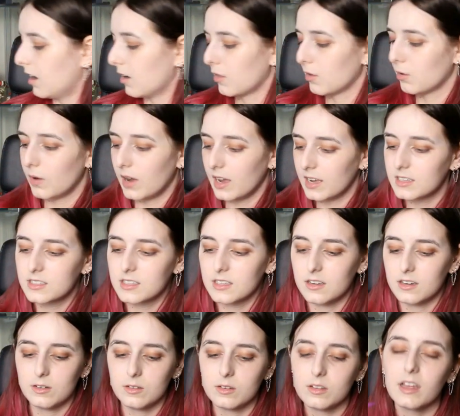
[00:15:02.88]
Otherwise
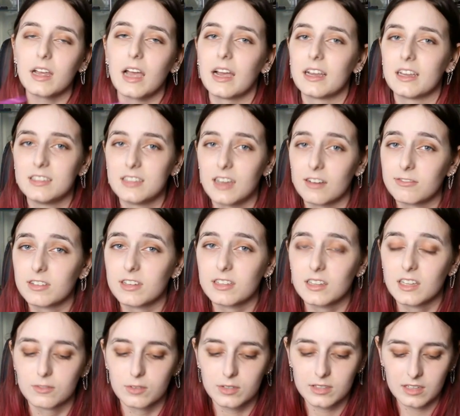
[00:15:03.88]
though, like I could
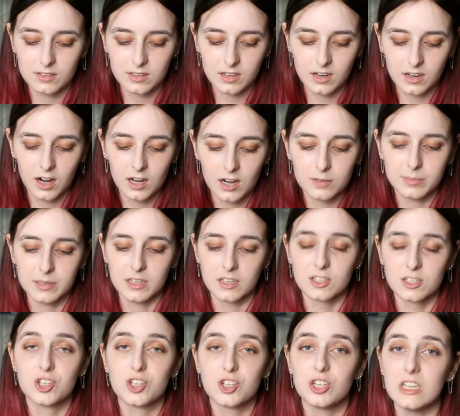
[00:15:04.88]
definitely live without the card
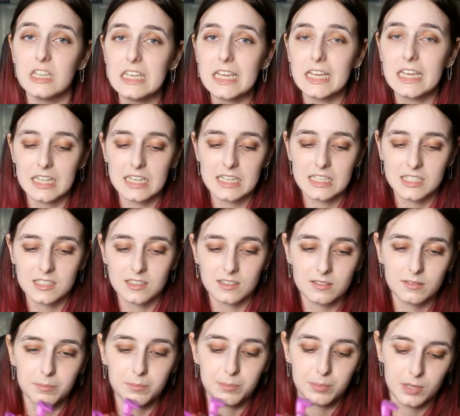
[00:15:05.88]
because she
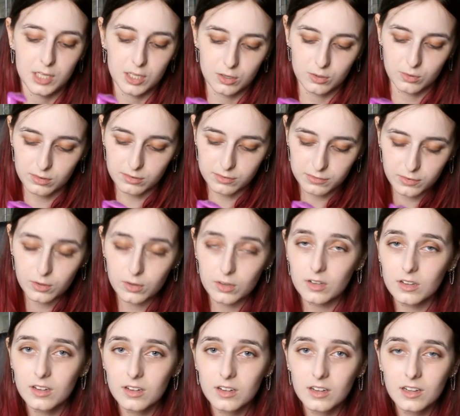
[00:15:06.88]
is
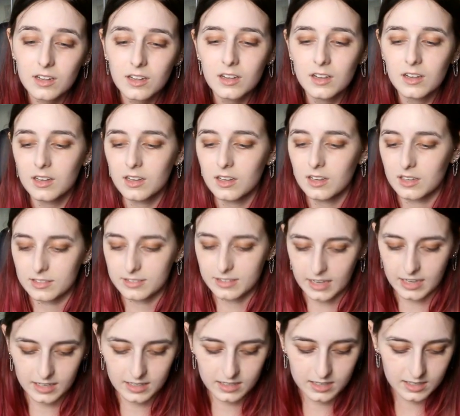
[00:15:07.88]
beautiful.
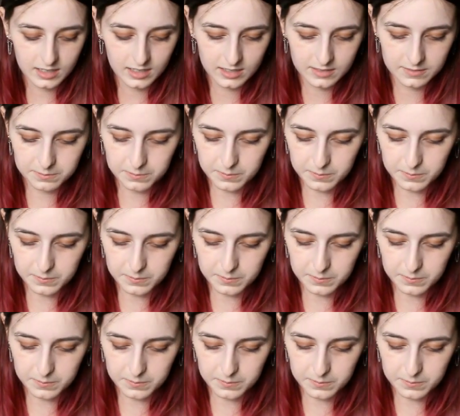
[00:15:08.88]
Like,